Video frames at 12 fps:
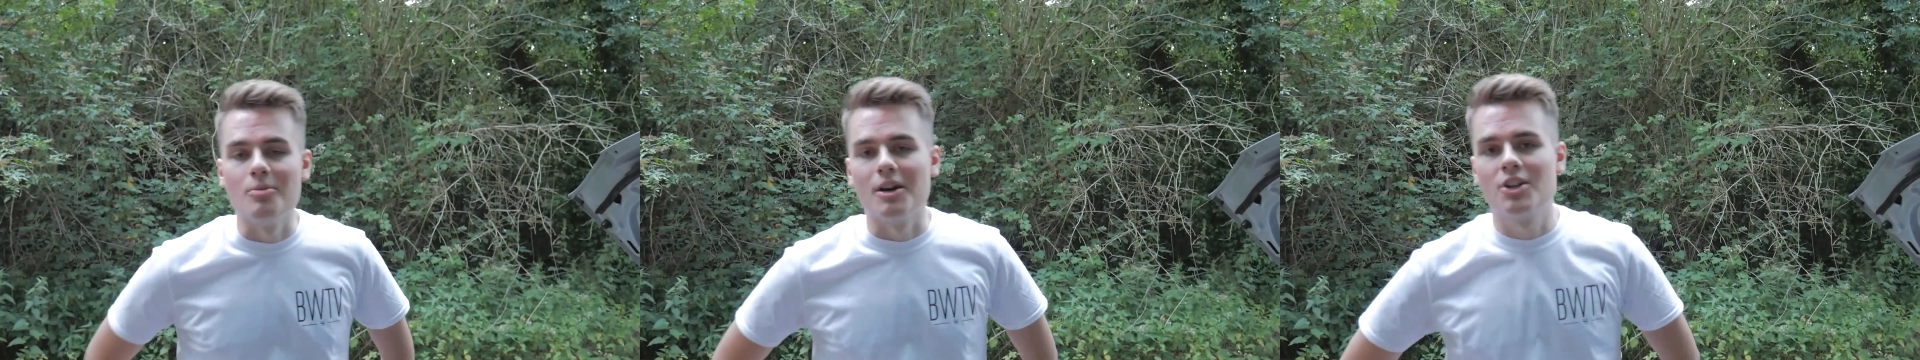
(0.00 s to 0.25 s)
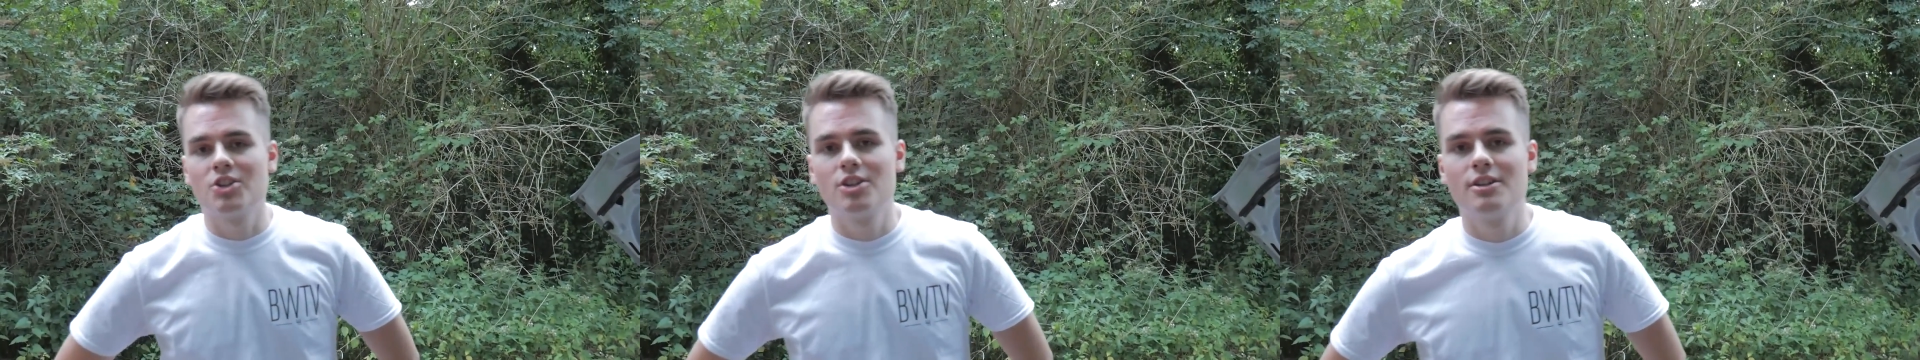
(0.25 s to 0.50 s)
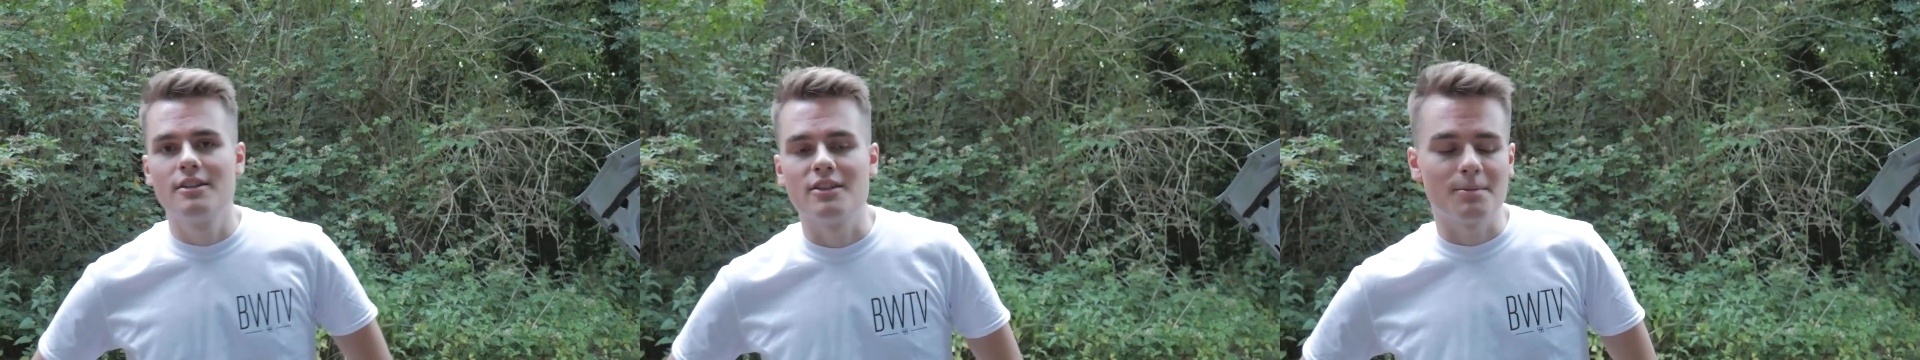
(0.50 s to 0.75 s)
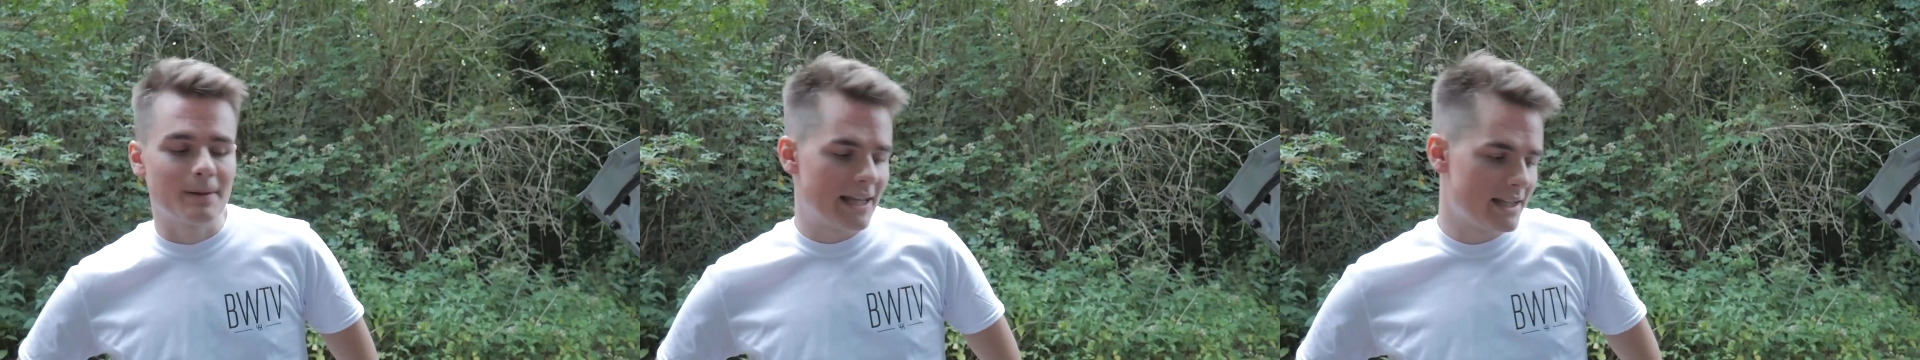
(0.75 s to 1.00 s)
much.
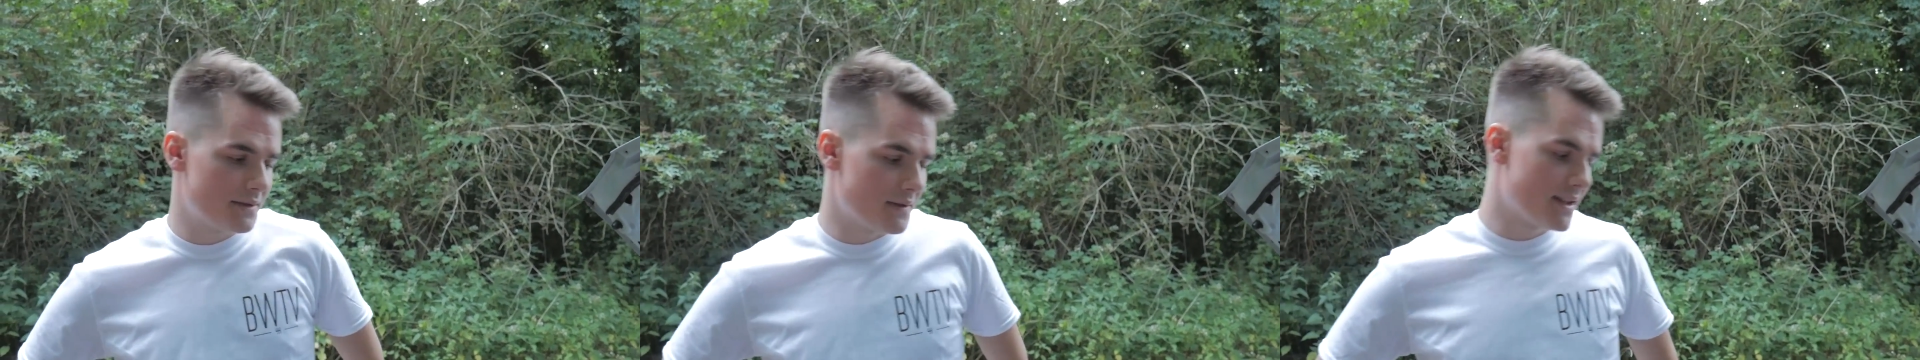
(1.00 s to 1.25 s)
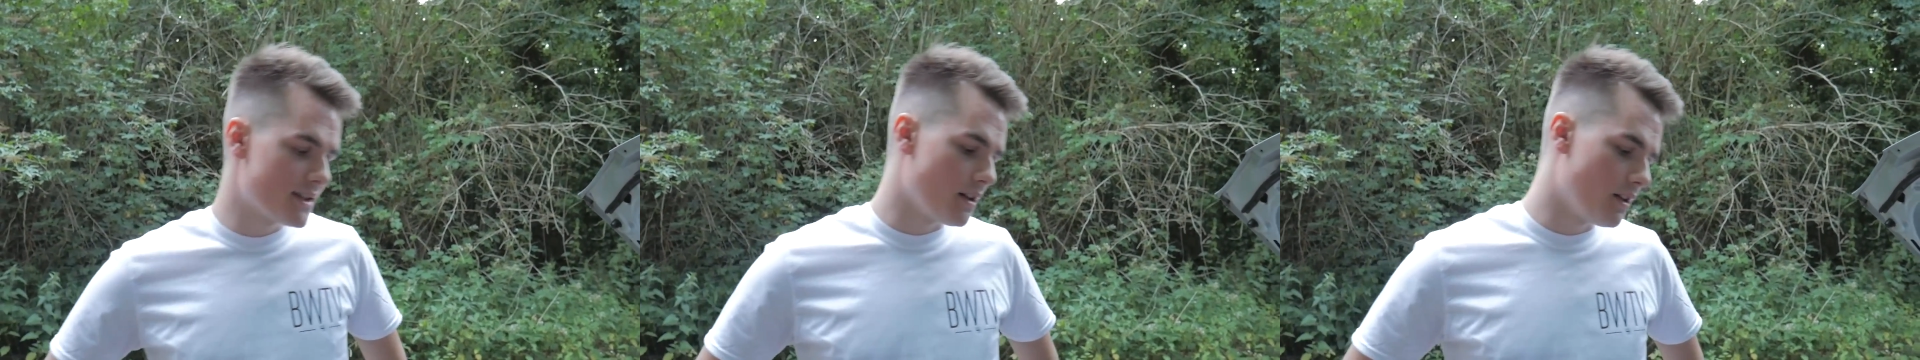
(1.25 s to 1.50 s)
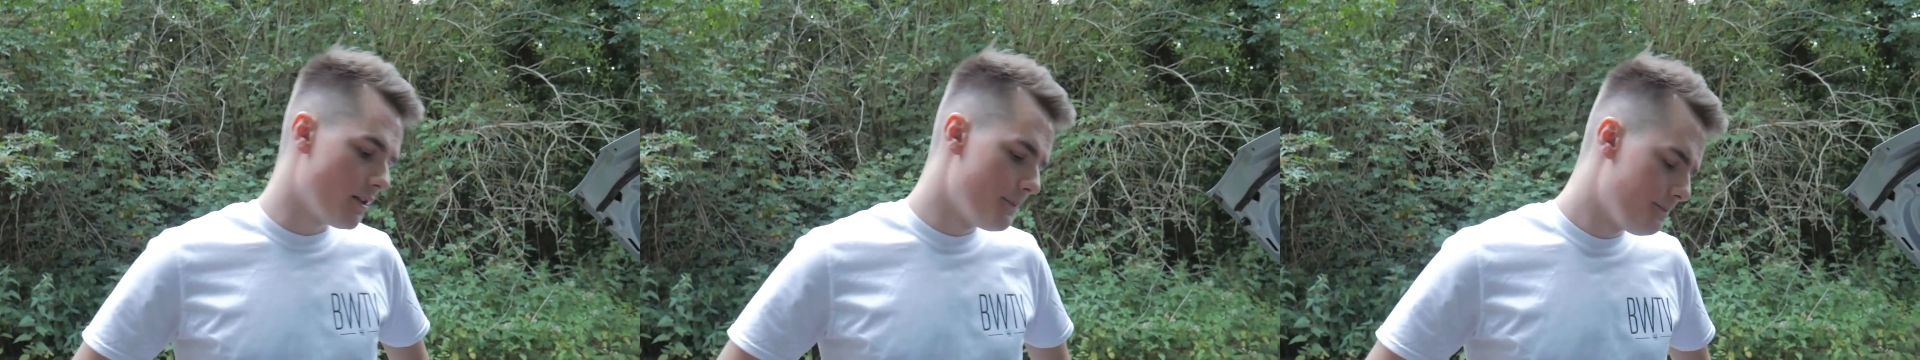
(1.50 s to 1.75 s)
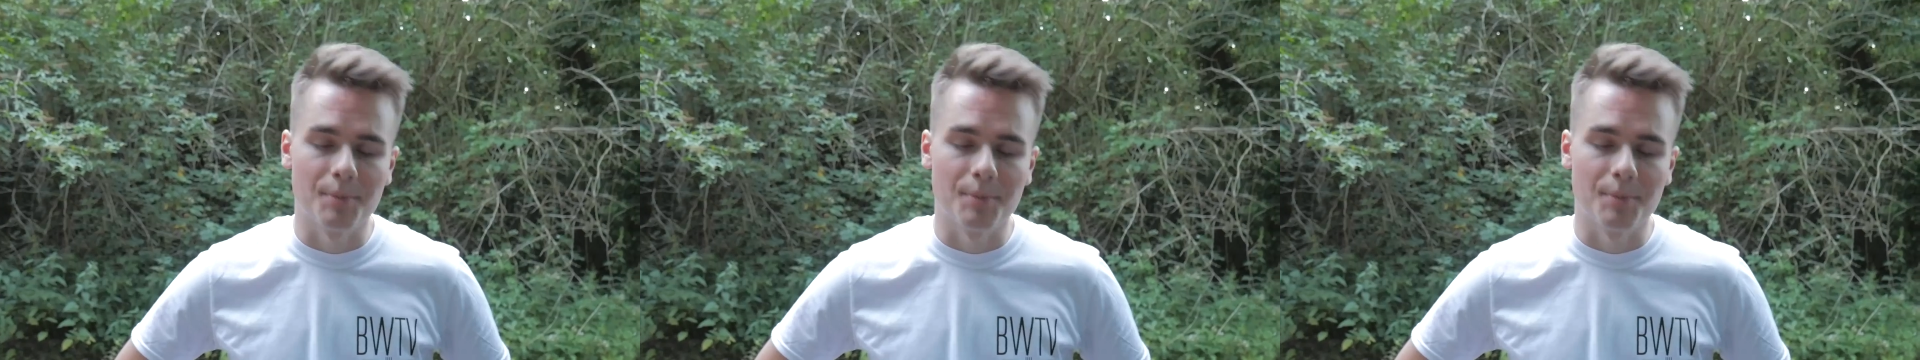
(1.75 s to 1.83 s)
The plans for this car,